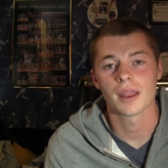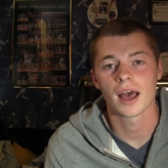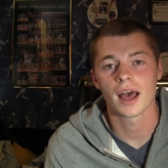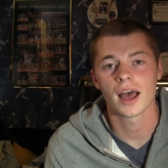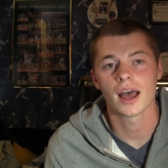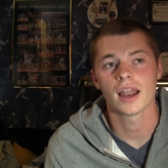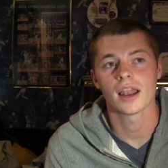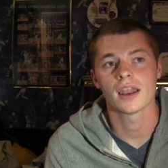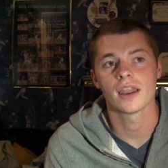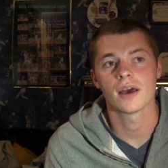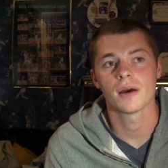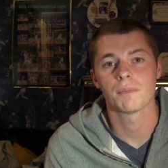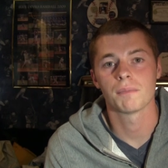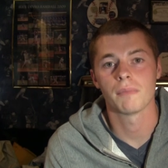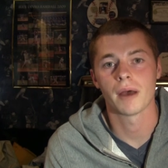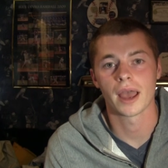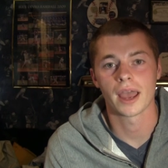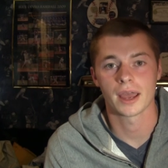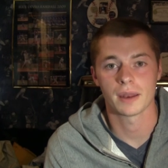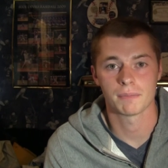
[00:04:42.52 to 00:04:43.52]
I'm not
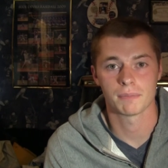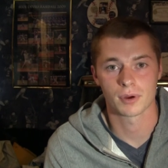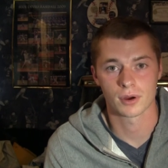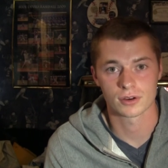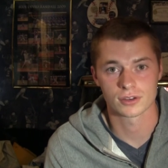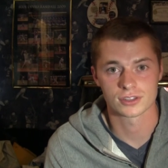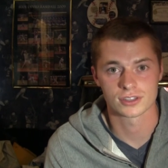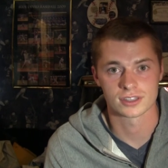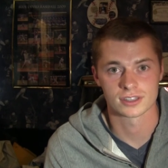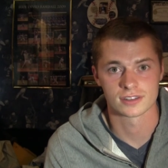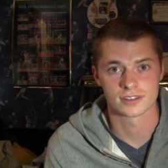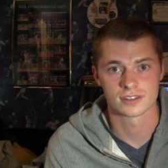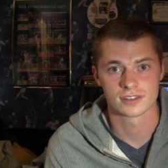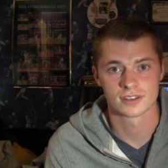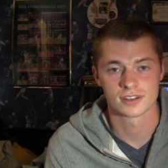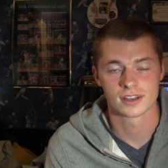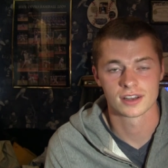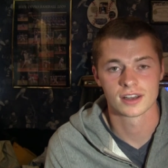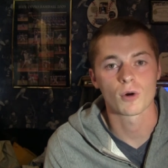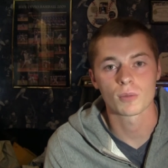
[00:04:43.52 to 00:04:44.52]
a bad
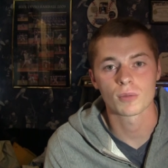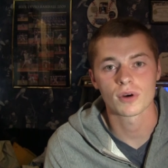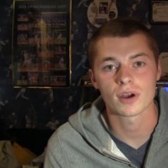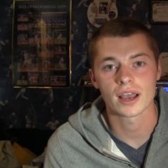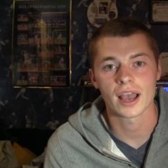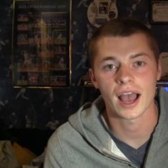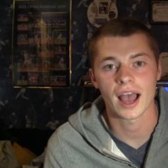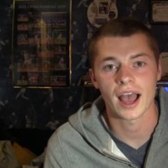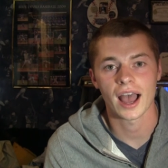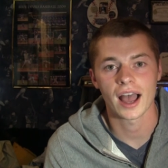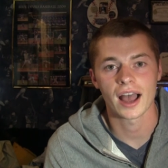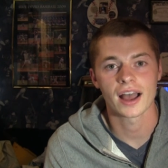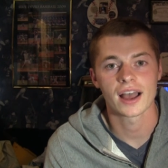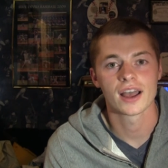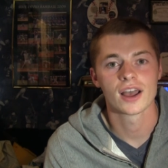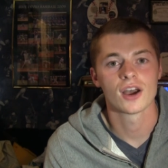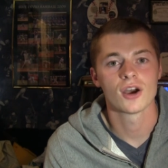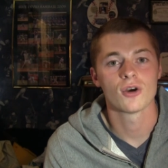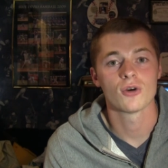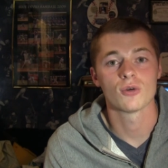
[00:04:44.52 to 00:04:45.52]
person. I'm a normal
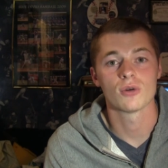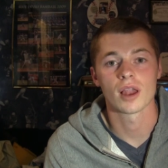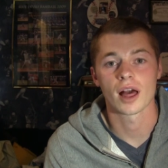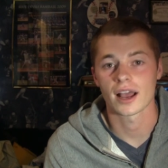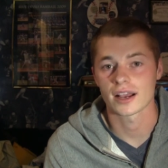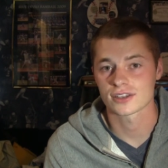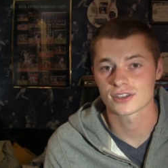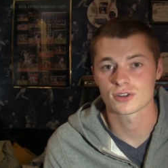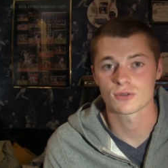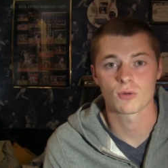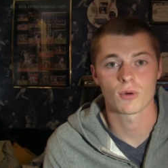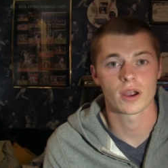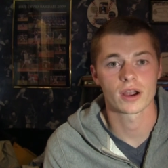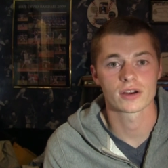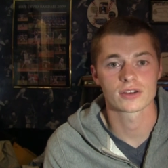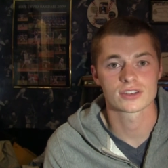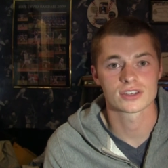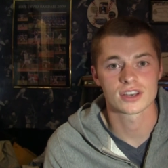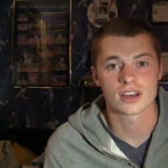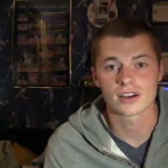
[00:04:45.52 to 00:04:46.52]
guy who likes
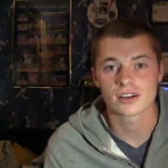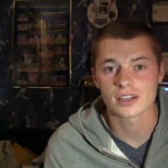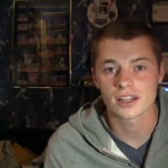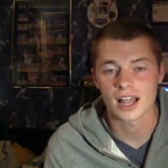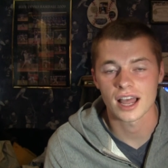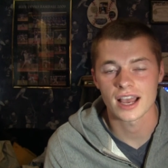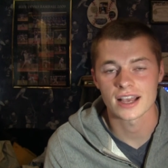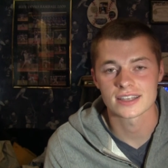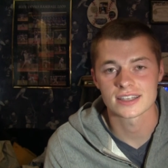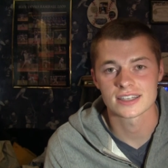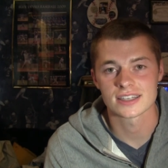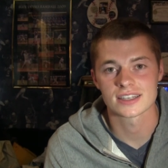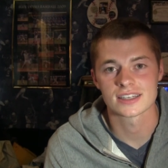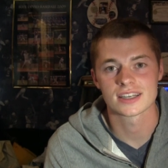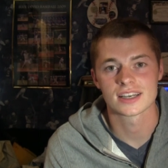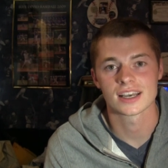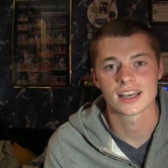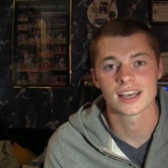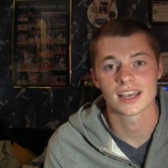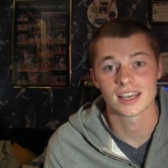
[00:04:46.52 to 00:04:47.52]
to wear
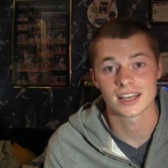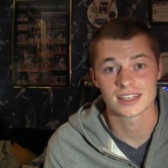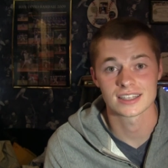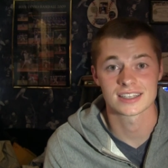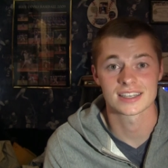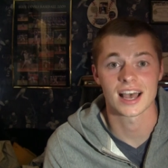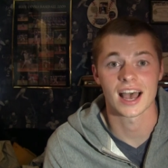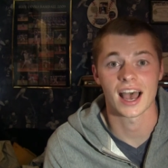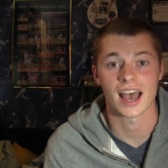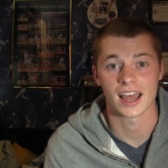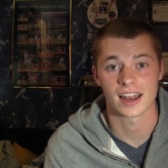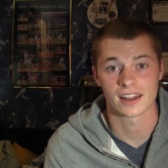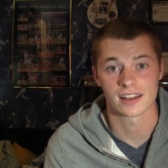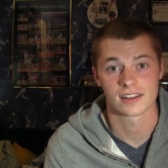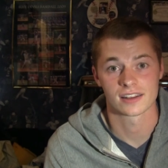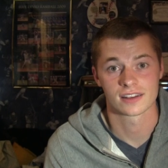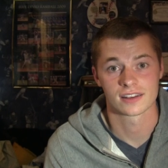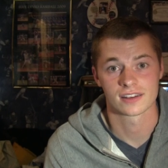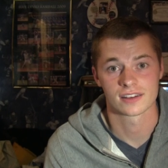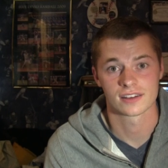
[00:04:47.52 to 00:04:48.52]
sunglasses
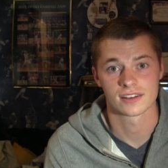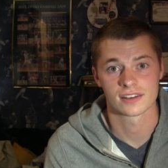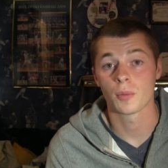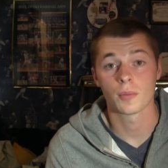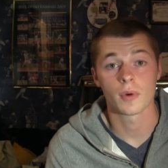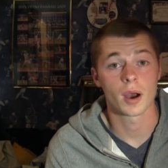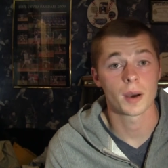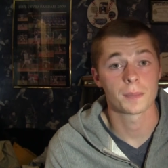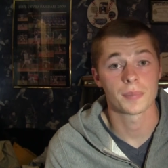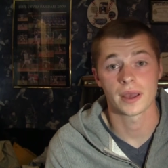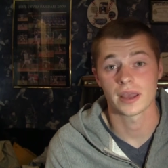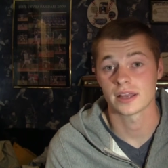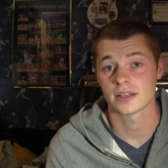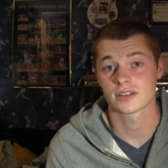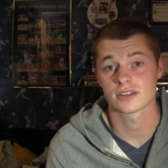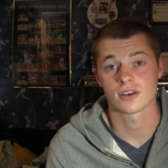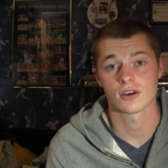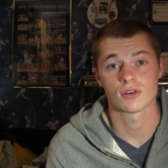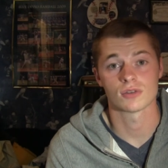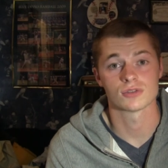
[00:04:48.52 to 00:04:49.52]
inside. I put my
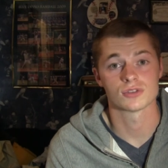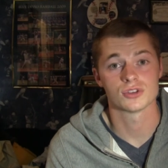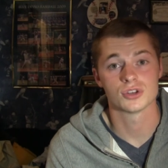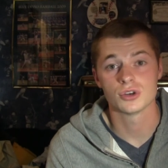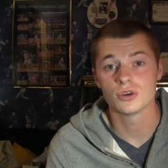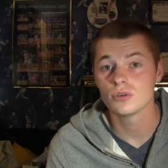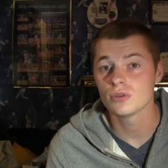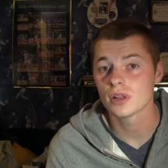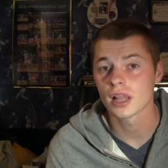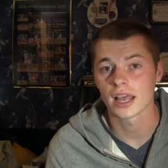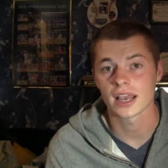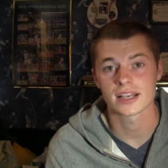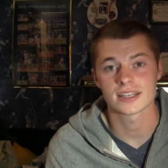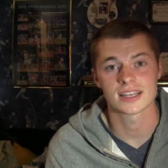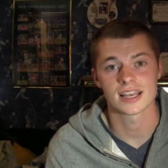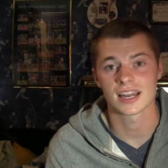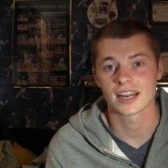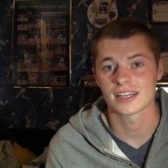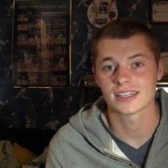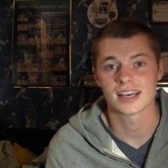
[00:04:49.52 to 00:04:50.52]
pants on
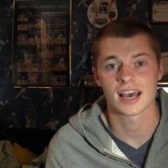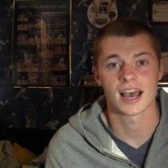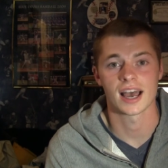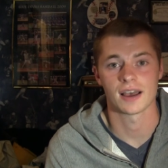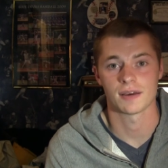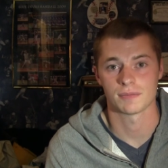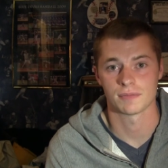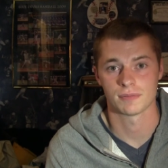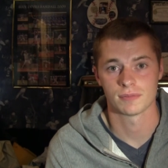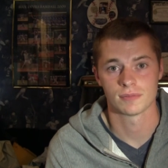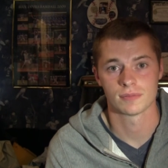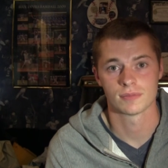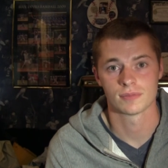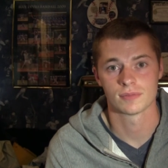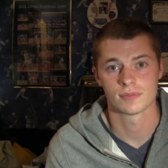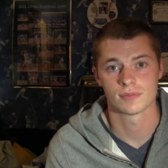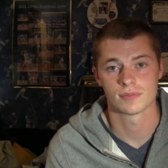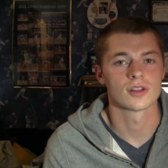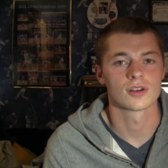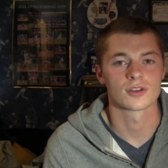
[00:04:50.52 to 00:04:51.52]
2 legs at a time.